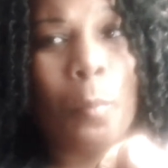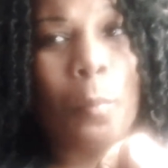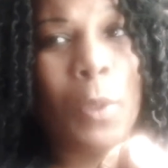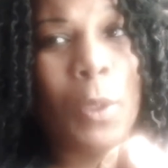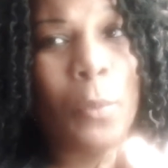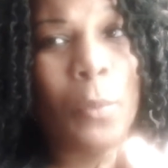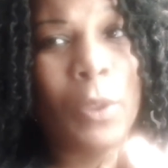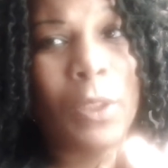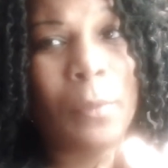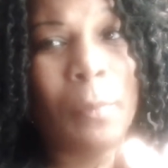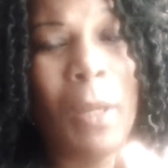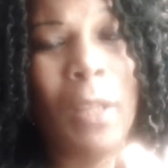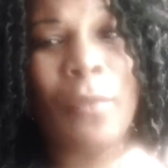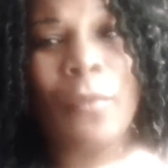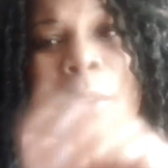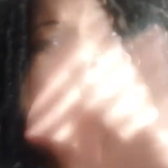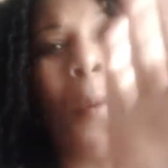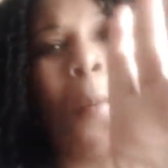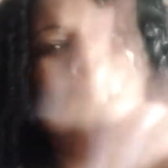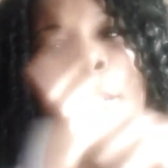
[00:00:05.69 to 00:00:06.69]
Be
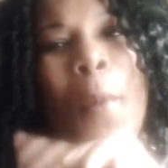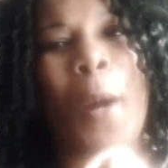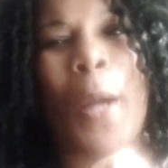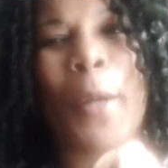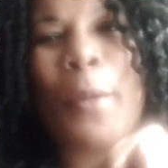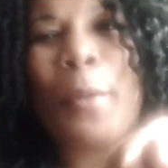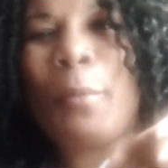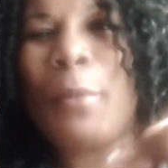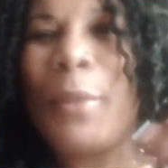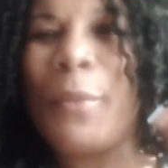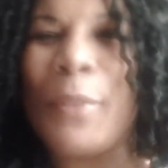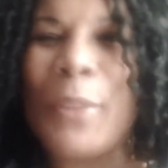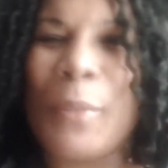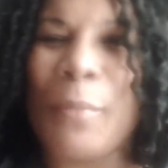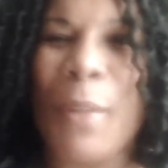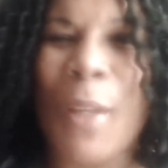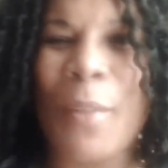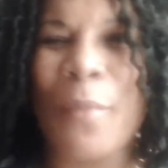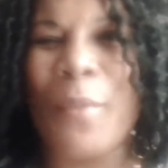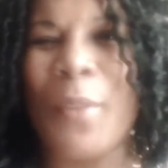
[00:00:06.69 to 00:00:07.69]
respectful. Margaret, be
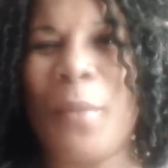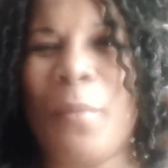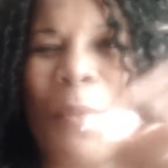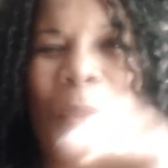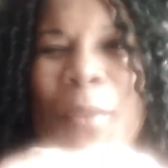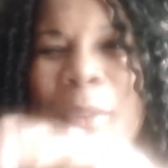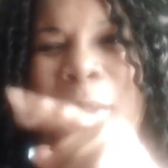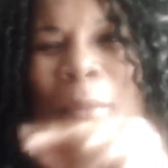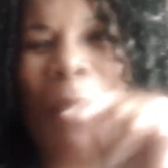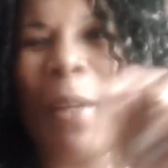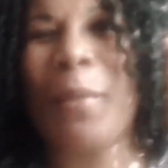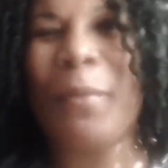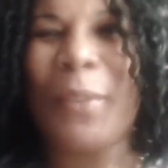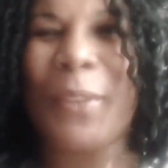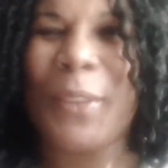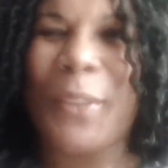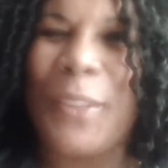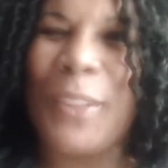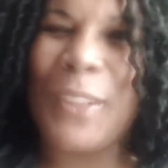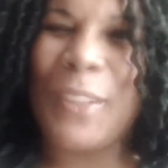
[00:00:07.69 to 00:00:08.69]
respectful. Be
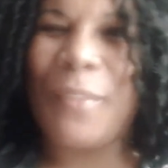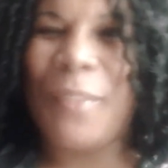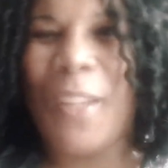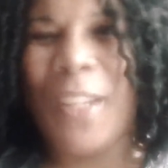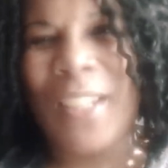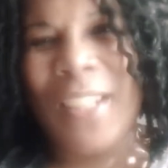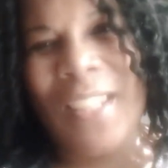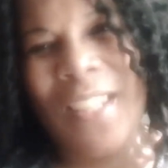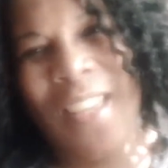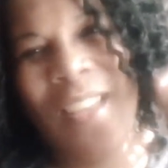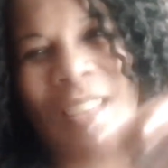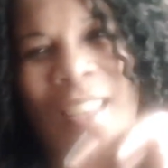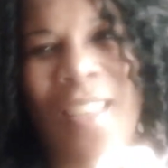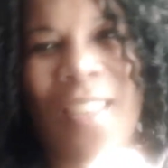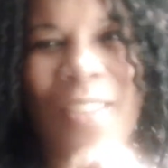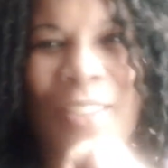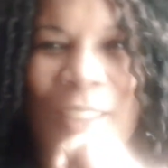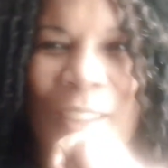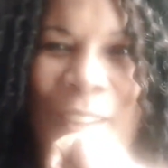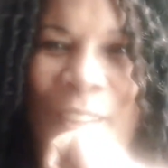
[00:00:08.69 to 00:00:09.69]
respectful towards one
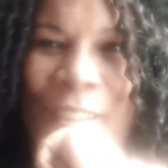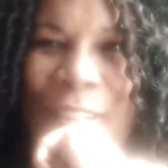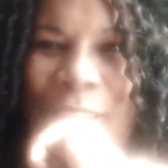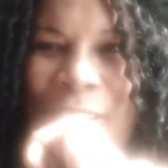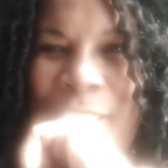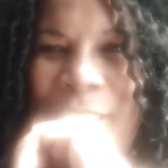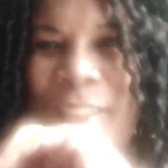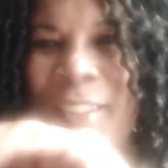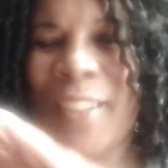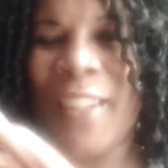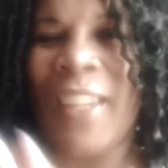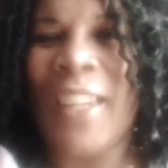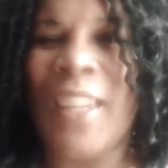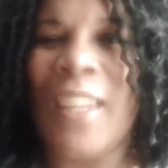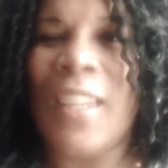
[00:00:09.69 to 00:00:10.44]
another.